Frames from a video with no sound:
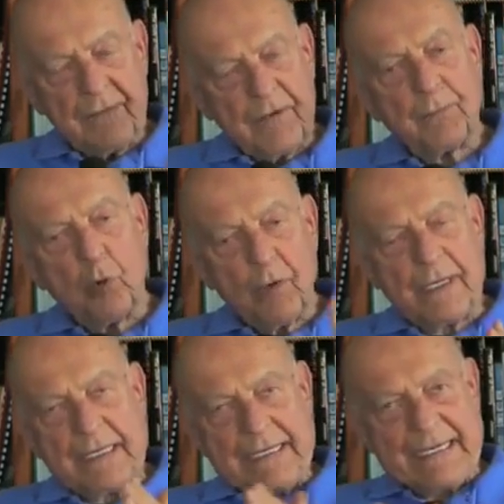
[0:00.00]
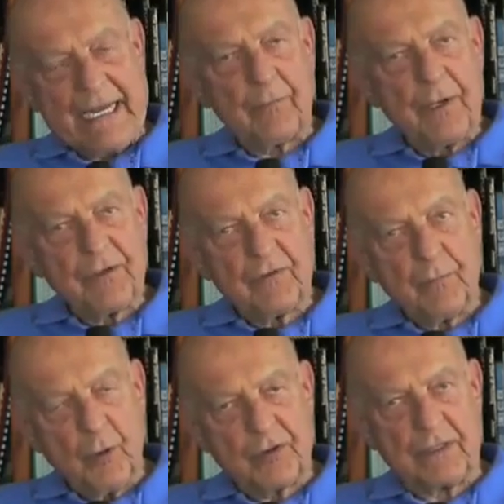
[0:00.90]
every point in that range
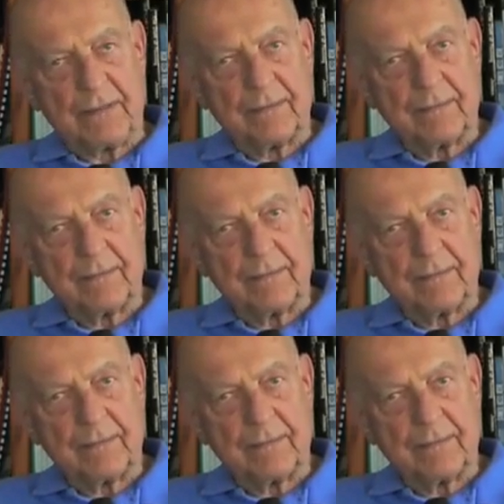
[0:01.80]
of motion.